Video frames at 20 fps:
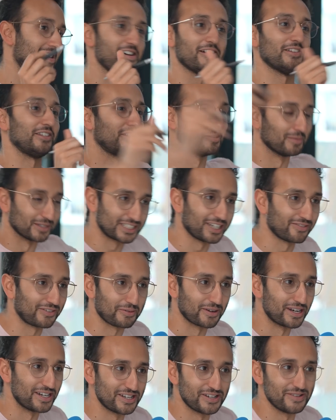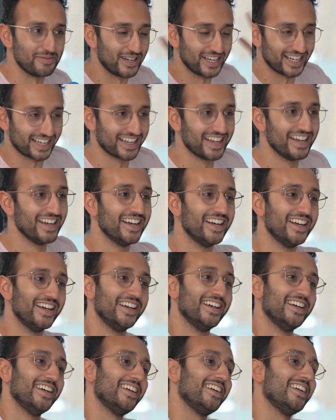oh, there's so much stuff I want to do, but like,
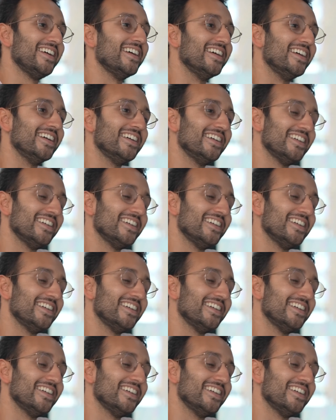yeah, yeah,